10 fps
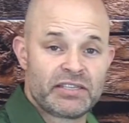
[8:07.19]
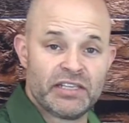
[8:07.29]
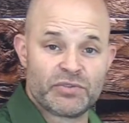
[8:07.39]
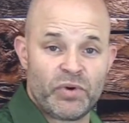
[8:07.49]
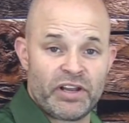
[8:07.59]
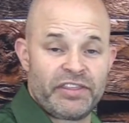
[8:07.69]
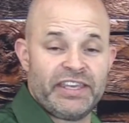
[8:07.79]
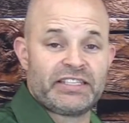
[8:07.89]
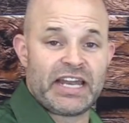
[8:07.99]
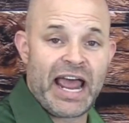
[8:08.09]
is one of the
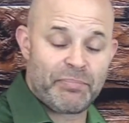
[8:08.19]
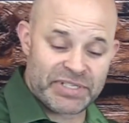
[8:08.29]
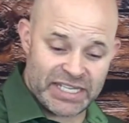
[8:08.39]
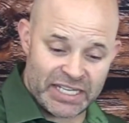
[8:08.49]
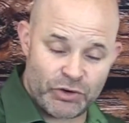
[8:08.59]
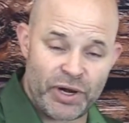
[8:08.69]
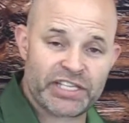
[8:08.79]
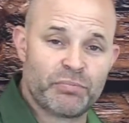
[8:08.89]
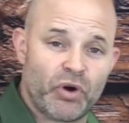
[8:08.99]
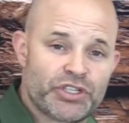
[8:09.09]
things that happens and
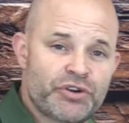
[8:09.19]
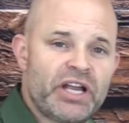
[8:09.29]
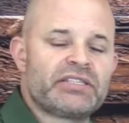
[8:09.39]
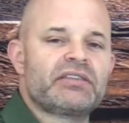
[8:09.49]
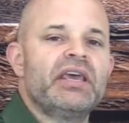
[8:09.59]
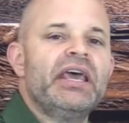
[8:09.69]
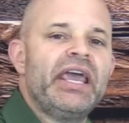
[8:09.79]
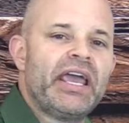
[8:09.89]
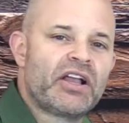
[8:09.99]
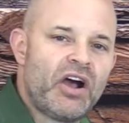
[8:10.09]
creates more trust
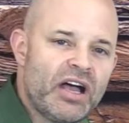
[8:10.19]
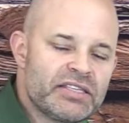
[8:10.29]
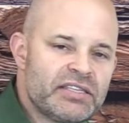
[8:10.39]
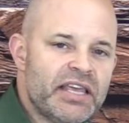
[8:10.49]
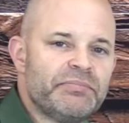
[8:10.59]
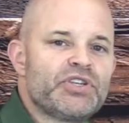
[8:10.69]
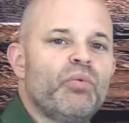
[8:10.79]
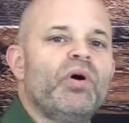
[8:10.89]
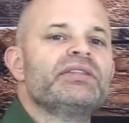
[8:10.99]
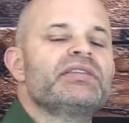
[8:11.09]
and causes them to
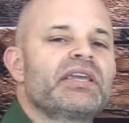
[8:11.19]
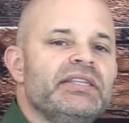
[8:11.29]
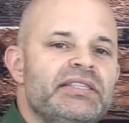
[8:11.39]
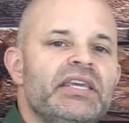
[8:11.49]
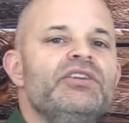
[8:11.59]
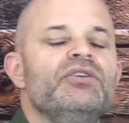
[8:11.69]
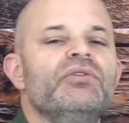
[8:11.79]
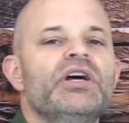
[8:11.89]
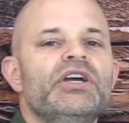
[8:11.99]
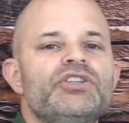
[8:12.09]
want to
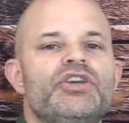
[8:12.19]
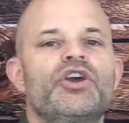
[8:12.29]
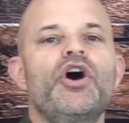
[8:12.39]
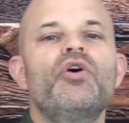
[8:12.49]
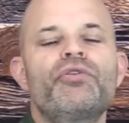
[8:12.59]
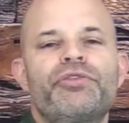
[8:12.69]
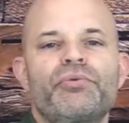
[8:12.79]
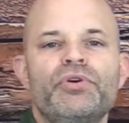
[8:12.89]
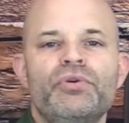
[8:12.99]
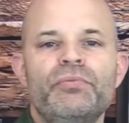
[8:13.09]
continue to go
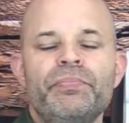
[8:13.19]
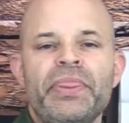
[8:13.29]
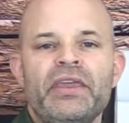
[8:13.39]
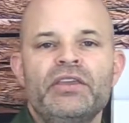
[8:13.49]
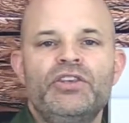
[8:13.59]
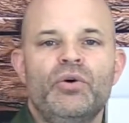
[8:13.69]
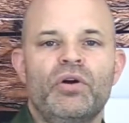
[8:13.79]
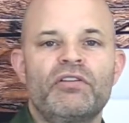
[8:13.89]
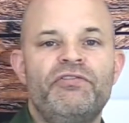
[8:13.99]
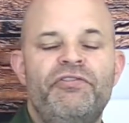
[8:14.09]
through
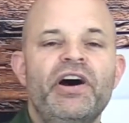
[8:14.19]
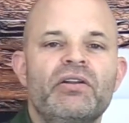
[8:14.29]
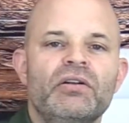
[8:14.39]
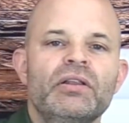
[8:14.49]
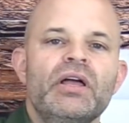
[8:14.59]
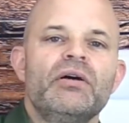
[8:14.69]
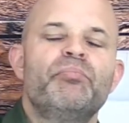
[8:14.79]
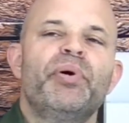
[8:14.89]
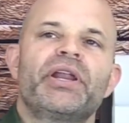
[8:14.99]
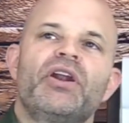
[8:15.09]
your funnel,
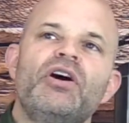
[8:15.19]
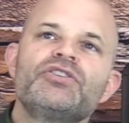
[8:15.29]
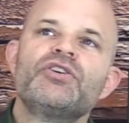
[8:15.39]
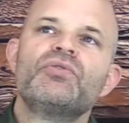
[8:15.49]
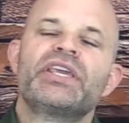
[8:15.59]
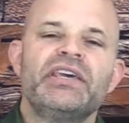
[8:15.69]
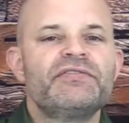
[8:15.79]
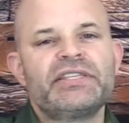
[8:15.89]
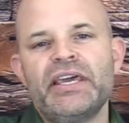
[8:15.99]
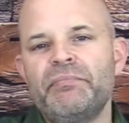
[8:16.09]
but it also
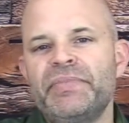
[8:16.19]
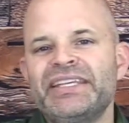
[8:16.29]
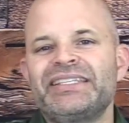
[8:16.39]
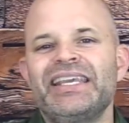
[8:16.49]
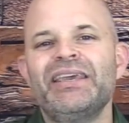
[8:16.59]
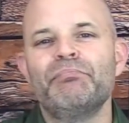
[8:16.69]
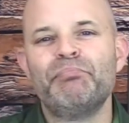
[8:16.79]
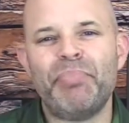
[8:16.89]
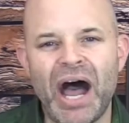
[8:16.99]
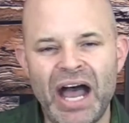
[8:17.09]
gives them this
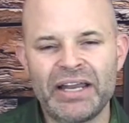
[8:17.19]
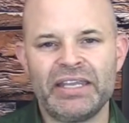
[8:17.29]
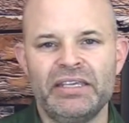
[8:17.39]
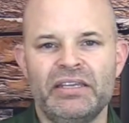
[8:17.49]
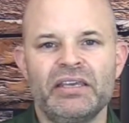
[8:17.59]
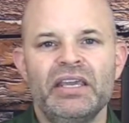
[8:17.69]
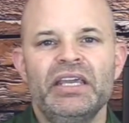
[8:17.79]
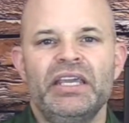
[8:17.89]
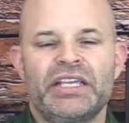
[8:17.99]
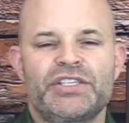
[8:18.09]
embodied
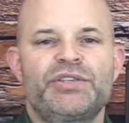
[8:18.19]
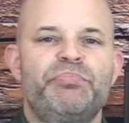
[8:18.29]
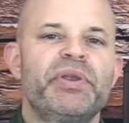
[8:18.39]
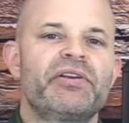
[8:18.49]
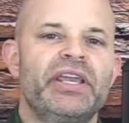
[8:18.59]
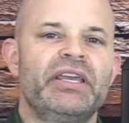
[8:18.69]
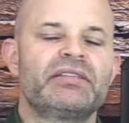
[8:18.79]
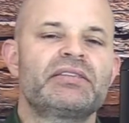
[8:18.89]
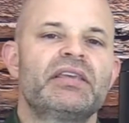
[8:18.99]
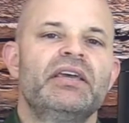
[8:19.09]

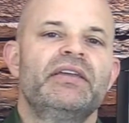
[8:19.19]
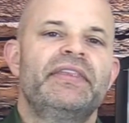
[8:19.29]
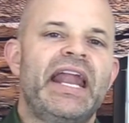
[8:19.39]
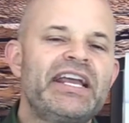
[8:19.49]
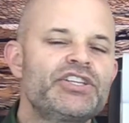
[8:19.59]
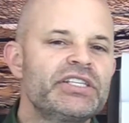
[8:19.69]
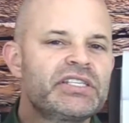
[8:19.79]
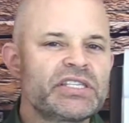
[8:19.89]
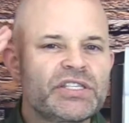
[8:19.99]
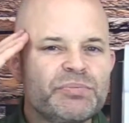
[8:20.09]
experience that actually
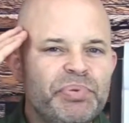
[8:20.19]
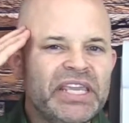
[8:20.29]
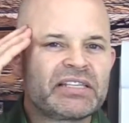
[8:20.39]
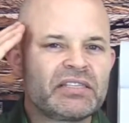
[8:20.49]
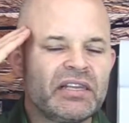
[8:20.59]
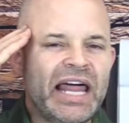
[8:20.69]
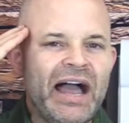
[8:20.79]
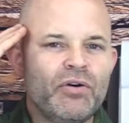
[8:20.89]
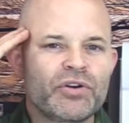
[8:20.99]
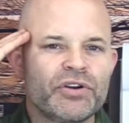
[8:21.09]
speaks
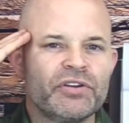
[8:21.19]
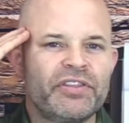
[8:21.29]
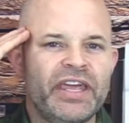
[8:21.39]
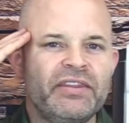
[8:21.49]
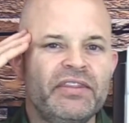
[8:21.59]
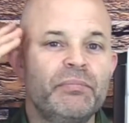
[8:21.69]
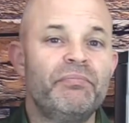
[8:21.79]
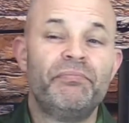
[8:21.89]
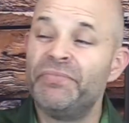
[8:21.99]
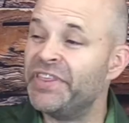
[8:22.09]
louder than
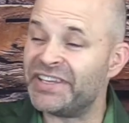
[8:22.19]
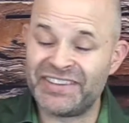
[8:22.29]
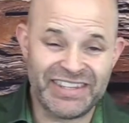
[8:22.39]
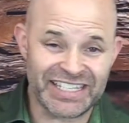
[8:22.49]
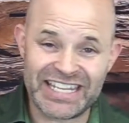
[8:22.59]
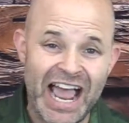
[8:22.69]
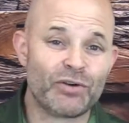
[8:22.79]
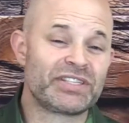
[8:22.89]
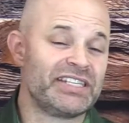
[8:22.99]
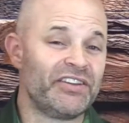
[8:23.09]
the
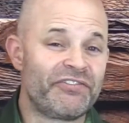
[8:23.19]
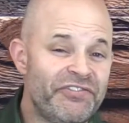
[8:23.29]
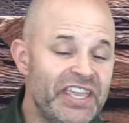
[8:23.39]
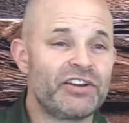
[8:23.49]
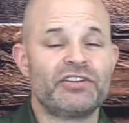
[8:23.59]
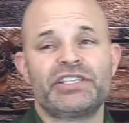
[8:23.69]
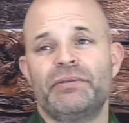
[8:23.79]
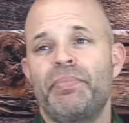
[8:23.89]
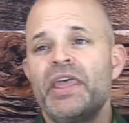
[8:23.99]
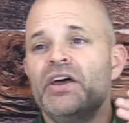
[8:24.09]
doubts and the fears
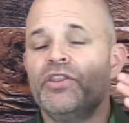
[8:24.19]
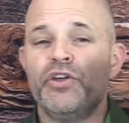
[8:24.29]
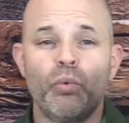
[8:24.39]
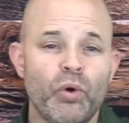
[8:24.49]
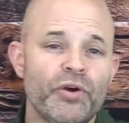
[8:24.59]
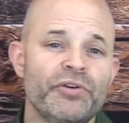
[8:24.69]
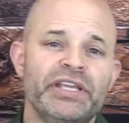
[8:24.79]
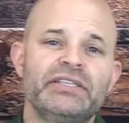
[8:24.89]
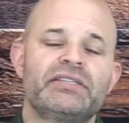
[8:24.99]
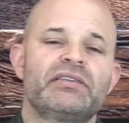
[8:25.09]
and the
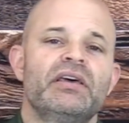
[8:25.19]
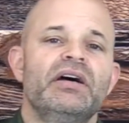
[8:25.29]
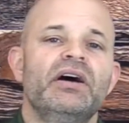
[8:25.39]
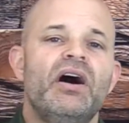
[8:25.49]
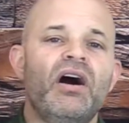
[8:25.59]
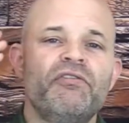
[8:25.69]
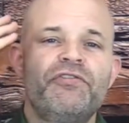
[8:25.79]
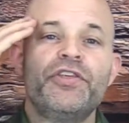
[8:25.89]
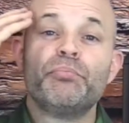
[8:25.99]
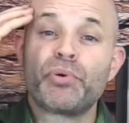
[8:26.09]
worries
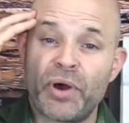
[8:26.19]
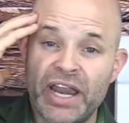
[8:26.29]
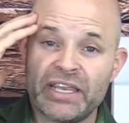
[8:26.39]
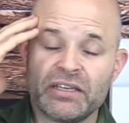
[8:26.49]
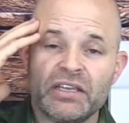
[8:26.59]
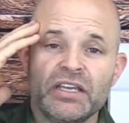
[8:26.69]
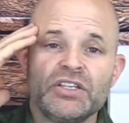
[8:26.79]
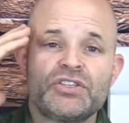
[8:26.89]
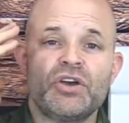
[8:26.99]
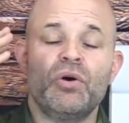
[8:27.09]
of the brain.
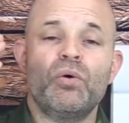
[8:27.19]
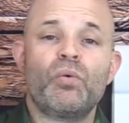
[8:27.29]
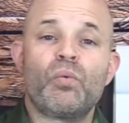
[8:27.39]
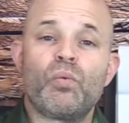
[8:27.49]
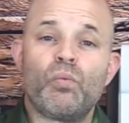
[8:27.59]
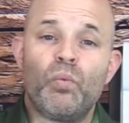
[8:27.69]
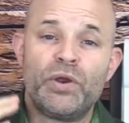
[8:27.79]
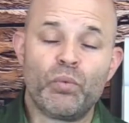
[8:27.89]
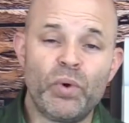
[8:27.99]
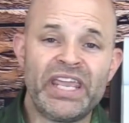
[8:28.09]
So
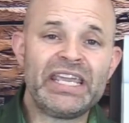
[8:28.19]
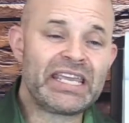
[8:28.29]
when we